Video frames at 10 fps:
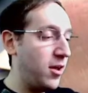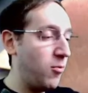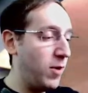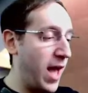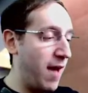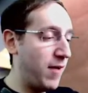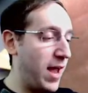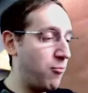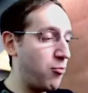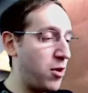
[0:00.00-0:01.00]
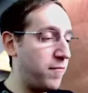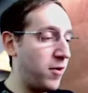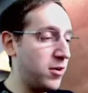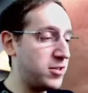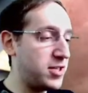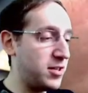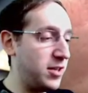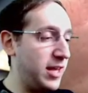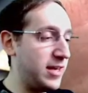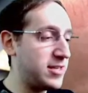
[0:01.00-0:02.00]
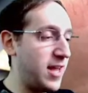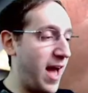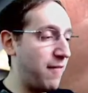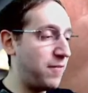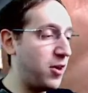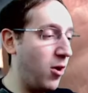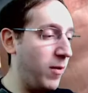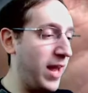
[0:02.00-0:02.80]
We have a reverse League Staff going